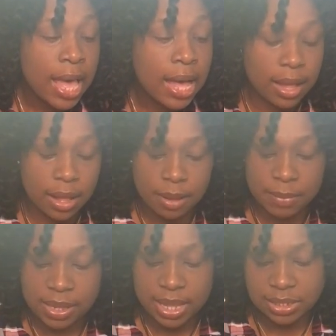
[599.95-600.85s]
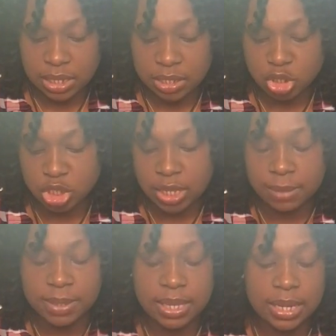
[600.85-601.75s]
And that's the energy that
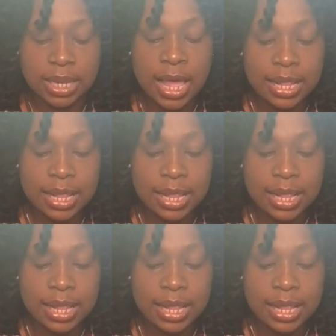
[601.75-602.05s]
I'm getting.